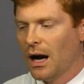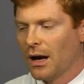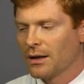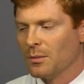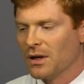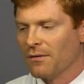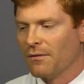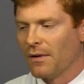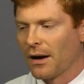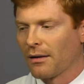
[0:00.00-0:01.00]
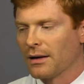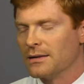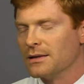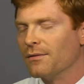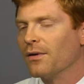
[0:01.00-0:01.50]
uh, can be a
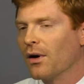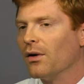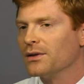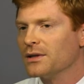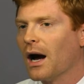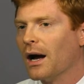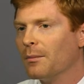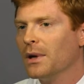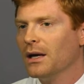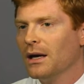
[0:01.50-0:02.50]
very difficult time.